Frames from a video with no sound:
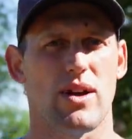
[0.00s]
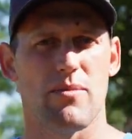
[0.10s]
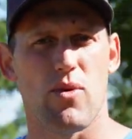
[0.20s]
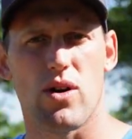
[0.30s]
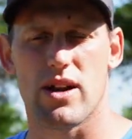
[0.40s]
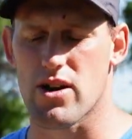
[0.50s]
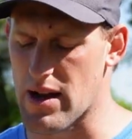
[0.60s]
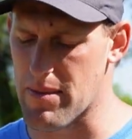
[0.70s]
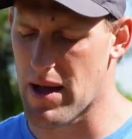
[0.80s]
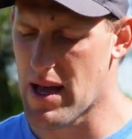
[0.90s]
get more into
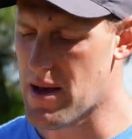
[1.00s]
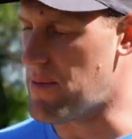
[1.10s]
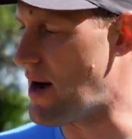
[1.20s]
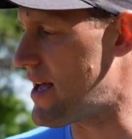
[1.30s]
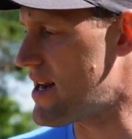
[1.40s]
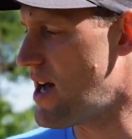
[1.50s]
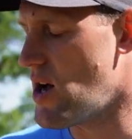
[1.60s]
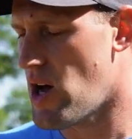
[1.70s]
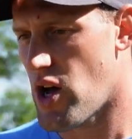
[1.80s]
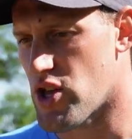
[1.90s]
grip, but
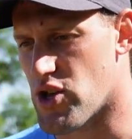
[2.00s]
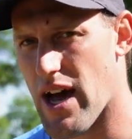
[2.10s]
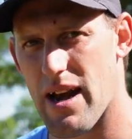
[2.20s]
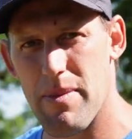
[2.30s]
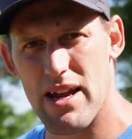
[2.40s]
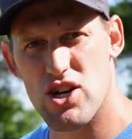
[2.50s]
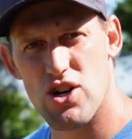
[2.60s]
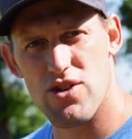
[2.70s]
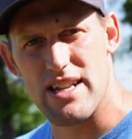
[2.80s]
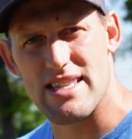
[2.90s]
you got to make
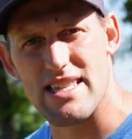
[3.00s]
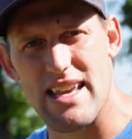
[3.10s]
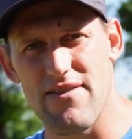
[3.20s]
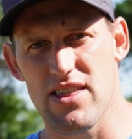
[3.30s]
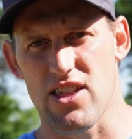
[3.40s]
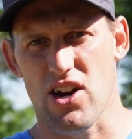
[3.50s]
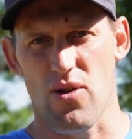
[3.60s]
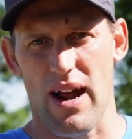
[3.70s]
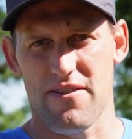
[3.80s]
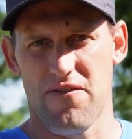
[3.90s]
sure that it's leaving the
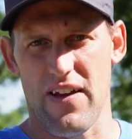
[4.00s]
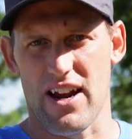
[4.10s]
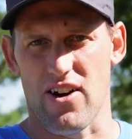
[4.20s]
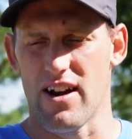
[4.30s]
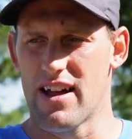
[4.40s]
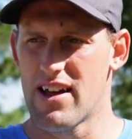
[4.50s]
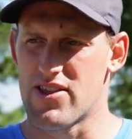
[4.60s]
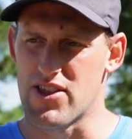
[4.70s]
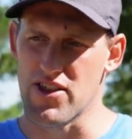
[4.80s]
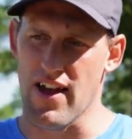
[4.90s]
correct finger.
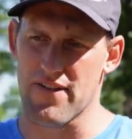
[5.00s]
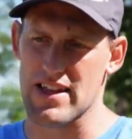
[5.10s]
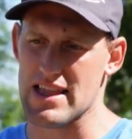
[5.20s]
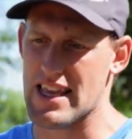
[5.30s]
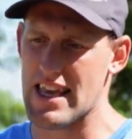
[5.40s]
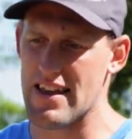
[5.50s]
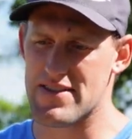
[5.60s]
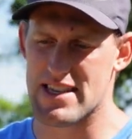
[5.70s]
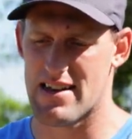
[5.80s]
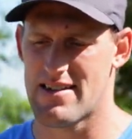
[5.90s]
If
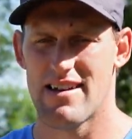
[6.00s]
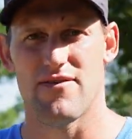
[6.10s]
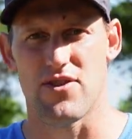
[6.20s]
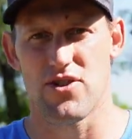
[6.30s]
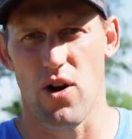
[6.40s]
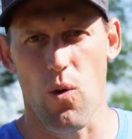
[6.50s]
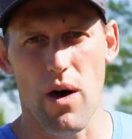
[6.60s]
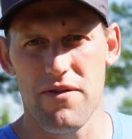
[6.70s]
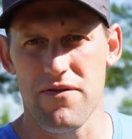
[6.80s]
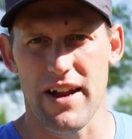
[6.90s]
you do a
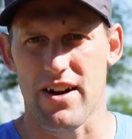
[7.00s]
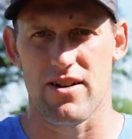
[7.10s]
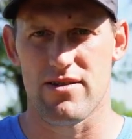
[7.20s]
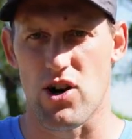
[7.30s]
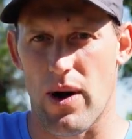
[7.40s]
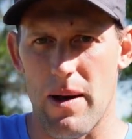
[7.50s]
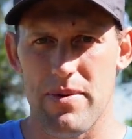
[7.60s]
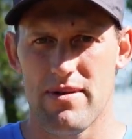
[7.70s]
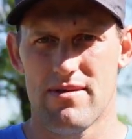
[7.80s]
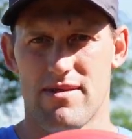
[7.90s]
one finger grip,
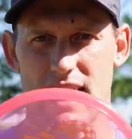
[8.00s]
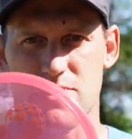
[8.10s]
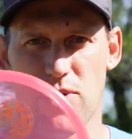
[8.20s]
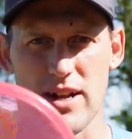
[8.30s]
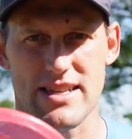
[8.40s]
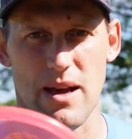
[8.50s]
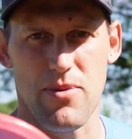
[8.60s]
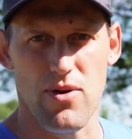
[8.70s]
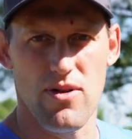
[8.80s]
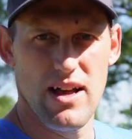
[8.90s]
it's pretty
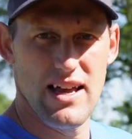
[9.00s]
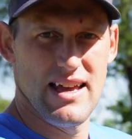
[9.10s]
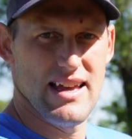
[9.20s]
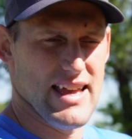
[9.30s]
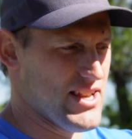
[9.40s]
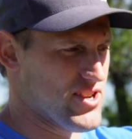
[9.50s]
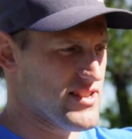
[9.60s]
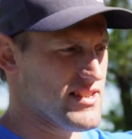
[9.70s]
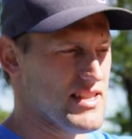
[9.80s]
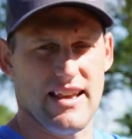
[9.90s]
simple. It
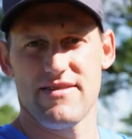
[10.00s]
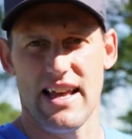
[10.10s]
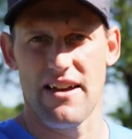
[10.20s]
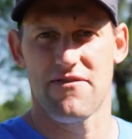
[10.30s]
just leaves that